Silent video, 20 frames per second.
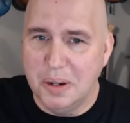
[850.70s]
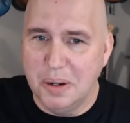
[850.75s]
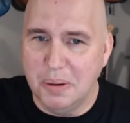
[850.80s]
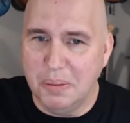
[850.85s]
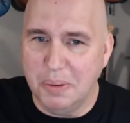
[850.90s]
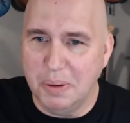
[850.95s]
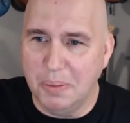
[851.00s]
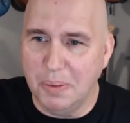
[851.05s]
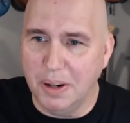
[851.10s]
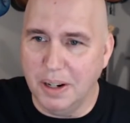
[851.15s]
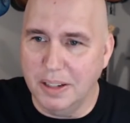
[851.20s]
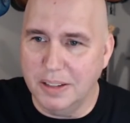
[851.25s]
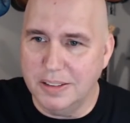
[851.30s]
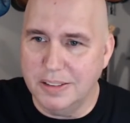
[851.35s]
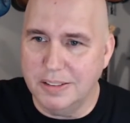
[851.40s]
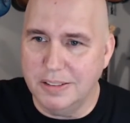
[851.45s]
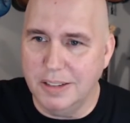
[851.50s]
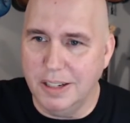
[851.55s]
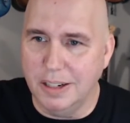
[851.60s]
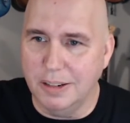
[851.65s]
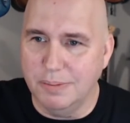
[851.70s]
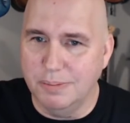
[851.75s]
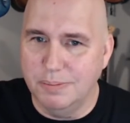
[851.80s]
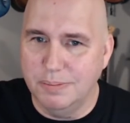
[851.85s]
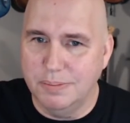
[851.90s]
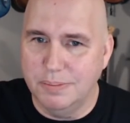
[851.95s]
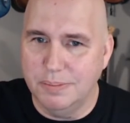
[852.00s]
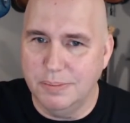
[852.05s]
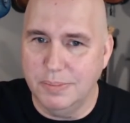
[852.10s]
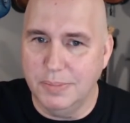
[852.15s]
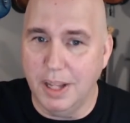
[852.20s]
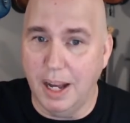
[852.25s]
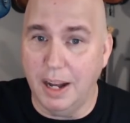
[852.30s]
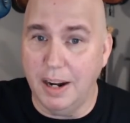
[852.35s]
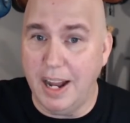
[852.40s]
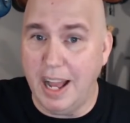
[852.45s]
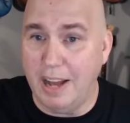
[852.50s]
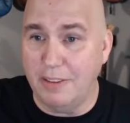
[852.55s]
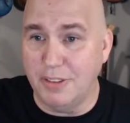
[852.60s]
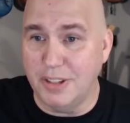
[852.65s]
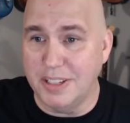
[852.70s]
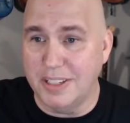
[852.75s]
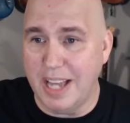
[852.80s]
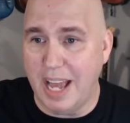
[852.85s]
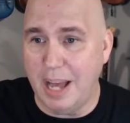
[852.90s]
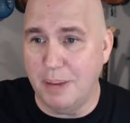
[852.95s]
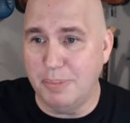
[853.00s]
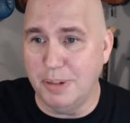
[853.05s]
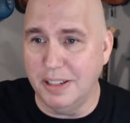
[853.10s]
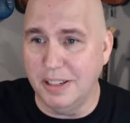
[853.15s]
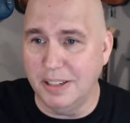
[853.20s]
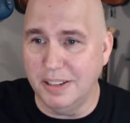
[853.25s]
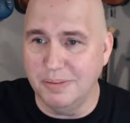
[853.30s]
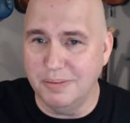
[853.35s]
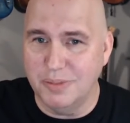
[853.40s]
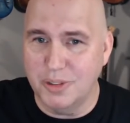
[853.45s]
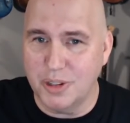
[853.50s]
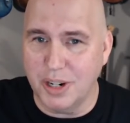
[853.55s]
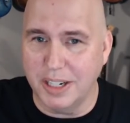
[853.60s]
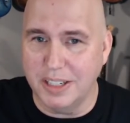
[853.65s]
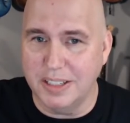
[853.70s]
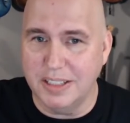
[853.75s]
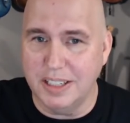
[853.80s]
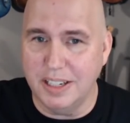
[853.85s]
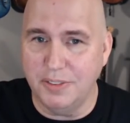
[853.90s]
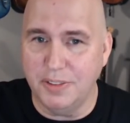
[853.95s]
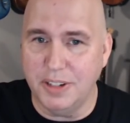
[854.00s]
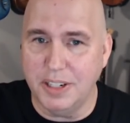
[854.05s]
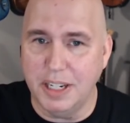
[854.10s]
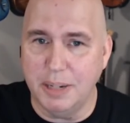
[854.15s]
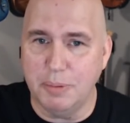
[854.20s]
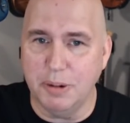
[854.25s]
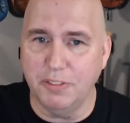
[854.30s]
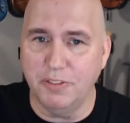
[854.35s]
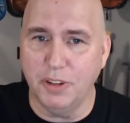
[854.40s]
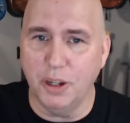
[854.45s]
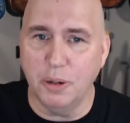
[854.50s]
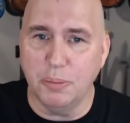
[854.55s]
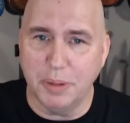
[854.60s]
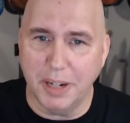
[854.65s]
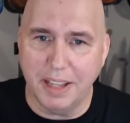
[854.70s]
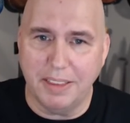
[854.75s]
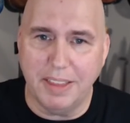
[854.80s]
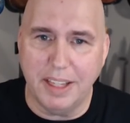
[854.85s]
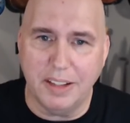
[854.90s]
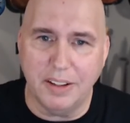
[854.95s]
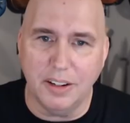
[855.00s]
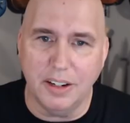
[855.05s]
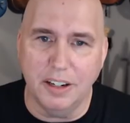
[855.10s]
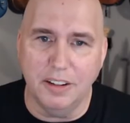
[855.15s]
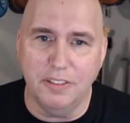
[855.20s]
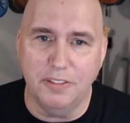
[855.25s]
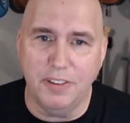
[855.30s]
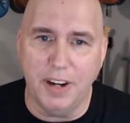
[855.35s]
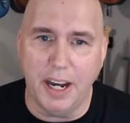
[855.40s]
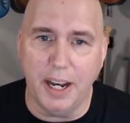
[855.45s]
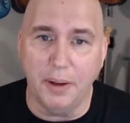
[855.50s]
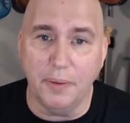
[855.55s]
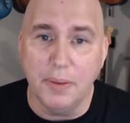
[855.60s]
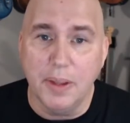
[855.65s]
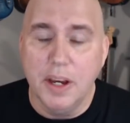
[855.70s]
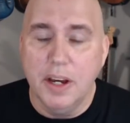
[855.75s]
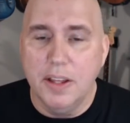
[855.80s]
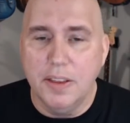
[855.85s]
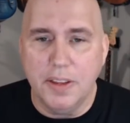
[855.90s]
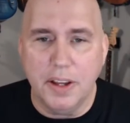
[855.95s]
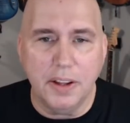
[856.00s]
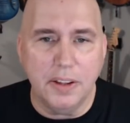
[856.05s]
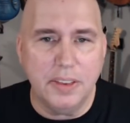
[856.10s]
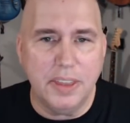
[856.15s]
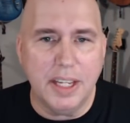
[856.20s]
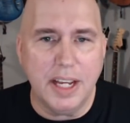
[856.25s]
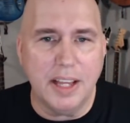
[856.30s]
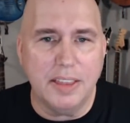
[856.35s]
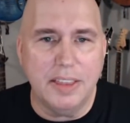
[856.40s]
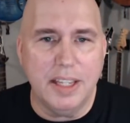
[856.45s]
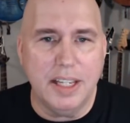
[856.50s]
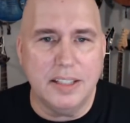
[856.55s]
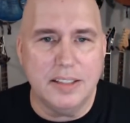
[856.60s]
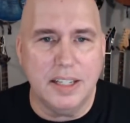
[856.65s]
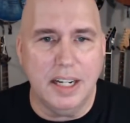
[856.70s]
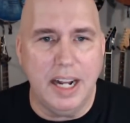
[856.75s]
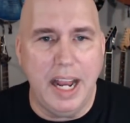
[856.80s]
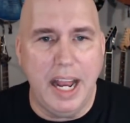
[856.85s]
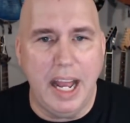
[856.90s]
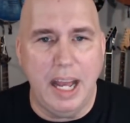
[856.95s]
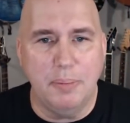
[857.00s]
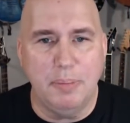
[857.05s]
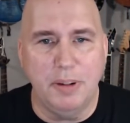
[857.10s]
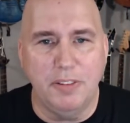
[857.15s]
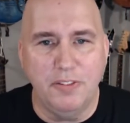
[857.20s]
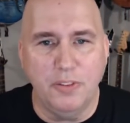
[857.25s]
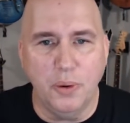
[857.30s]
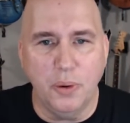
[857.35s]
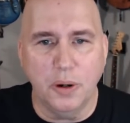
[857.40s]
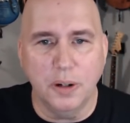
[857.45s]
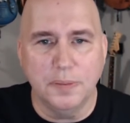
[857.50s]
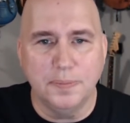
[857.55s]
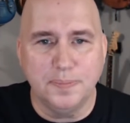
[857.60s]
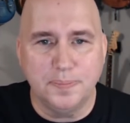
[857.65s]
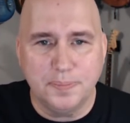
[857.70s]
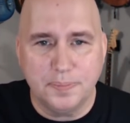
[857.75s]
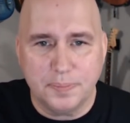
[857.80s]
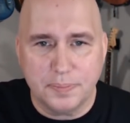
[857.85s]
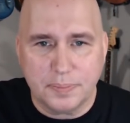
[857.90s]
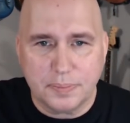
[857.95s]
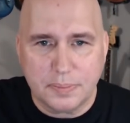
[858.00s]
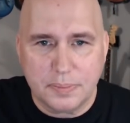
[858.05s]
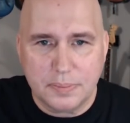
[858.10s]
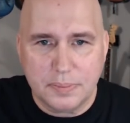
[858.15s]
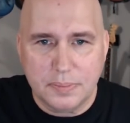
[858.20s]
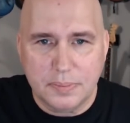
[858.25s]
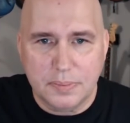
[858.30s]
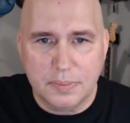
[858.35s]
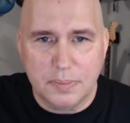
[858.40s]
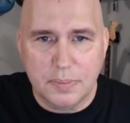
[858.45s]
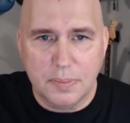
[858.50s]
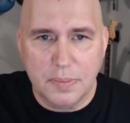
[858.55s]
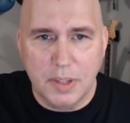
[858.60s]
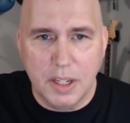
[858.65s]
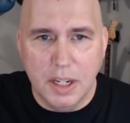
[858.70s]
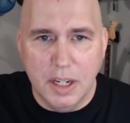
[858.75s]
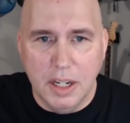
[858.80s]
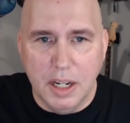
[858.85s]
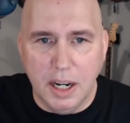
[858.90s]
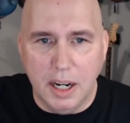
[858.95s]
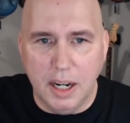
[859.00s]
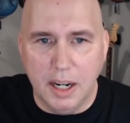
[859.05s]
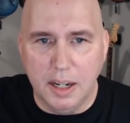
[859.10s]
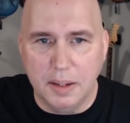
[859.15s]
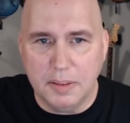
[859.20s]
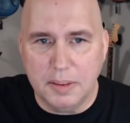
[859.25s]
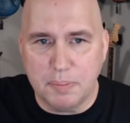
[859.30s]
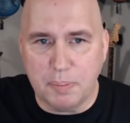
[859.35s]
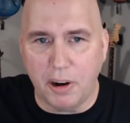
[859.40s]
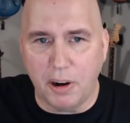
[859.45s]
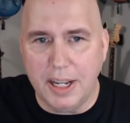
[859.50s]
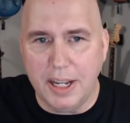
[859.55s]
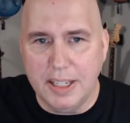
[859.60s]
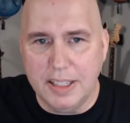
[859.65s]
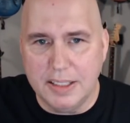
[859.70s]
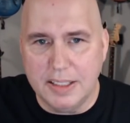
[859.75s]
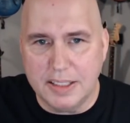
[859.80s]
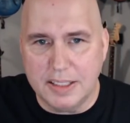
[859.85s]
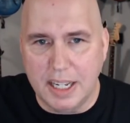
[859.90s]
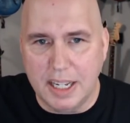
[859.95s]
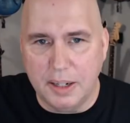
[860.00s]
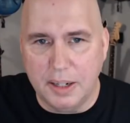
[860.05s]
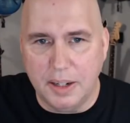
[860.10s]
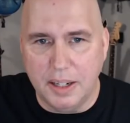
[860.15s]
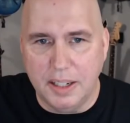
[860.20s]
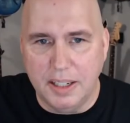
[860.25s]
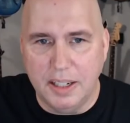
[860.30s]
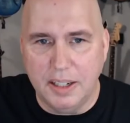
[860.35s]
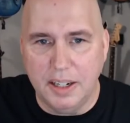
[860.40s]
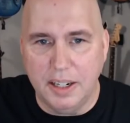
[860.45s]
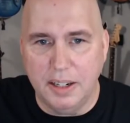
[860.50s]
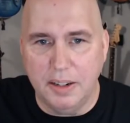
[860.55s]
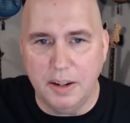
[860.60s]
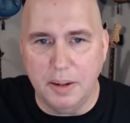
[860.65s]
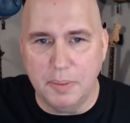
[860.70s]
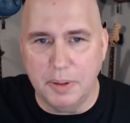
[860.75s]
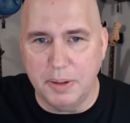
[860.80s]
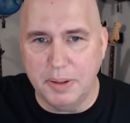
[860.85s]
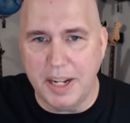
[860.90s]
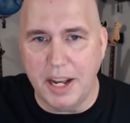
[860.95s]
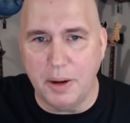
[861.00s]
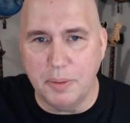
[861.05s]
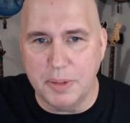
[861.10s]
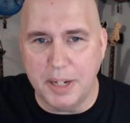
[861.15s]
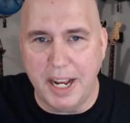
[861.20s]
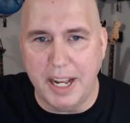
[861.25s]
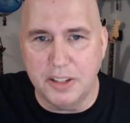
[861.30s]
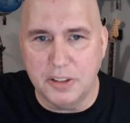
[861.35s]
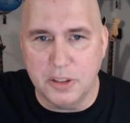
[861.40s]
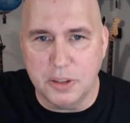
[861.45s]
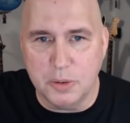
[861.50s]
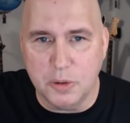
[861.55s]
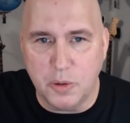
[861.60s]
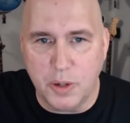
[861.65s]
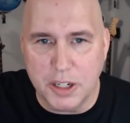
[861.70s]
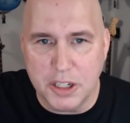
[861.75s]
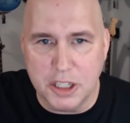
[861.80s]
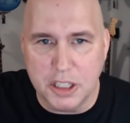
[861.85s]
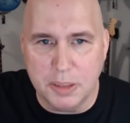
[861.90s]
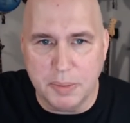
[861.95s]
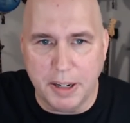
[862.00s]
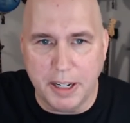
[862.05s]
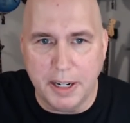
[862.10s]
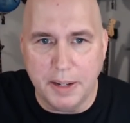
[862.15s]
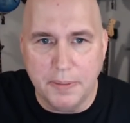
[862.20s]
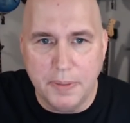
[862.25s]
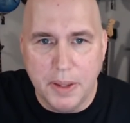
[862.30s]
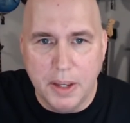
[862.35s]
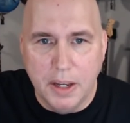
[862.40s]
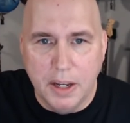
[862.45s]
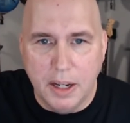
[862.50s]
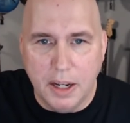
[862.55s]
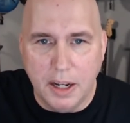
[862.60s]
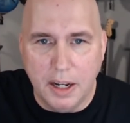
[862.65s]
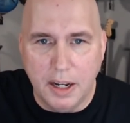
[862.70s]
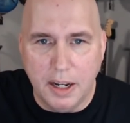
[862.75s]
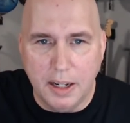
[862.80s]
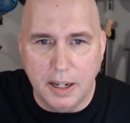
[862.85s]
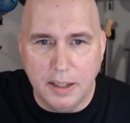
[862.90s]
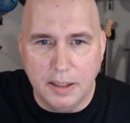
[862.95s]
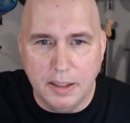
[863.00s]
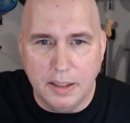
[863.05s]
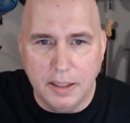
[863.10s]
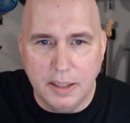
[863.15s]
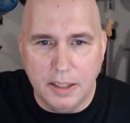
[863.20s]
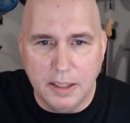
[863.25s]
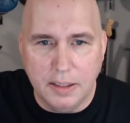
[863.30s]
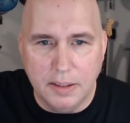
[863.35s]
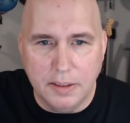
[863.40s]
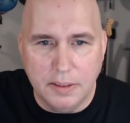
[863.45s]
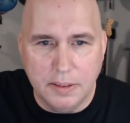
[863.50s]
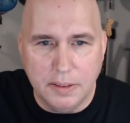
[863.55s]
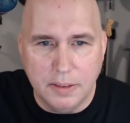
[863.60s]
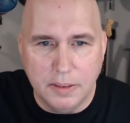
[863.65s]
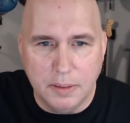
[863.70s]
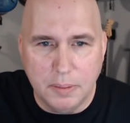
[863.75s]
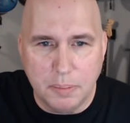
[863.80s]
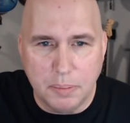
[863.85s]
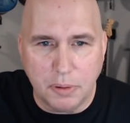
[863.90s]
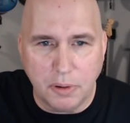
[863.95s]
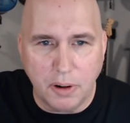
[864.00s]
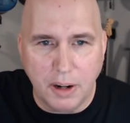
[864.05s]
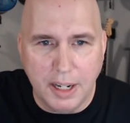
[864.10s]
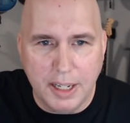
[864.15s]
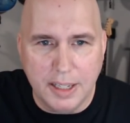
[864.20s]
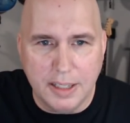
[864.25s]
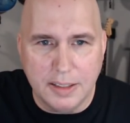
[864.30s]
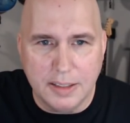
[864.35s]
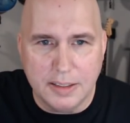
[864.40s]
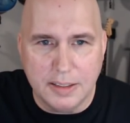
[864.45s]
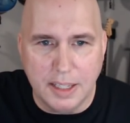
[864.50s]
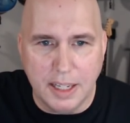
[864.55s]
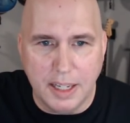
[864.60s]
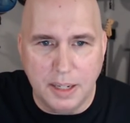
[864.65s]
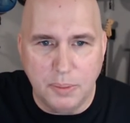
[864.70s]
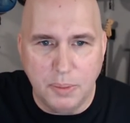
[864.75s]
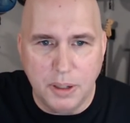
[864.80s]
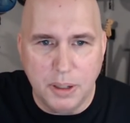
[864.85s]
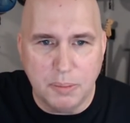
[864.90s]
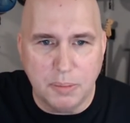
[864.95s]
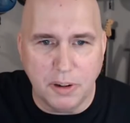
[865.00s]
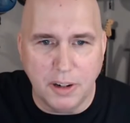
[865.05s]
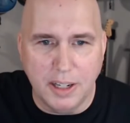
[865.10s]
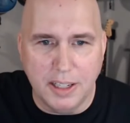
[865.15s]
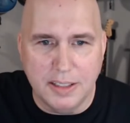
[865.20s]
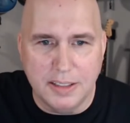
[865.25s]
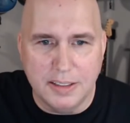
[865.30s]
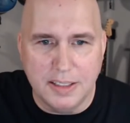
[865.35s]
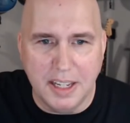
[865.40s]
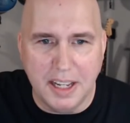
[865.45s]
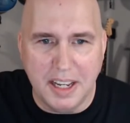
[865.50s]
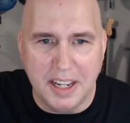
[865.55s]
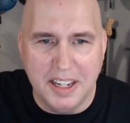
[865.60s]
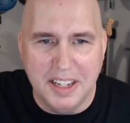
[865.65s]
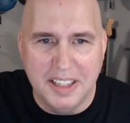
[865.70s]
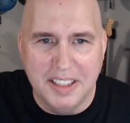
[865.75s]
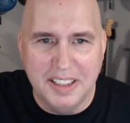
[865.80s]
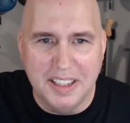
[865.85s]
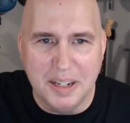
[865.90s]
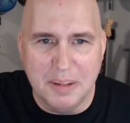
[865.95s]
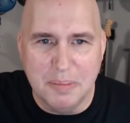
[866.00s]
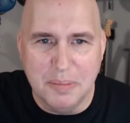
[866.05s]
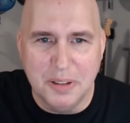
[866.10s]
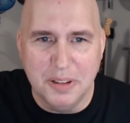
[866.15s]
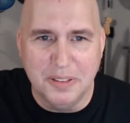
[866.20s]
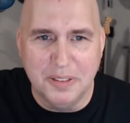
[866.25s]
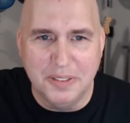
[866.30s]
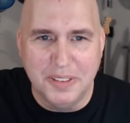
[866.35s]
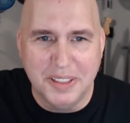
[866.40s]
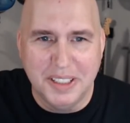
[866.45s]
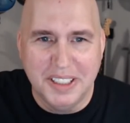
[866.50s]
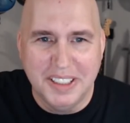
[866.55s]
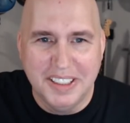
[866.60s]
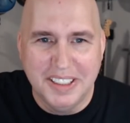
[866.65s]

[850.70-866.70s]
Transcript: we want to you know not have this happen and try to see if you can keep it afloat. But I think they're going to file. The other thing I think is going to happen for uh, Brian said, and I'm gonna, now I'm going to answer some questions about it. Uh, Brian said, what did Brian say? And then it moved.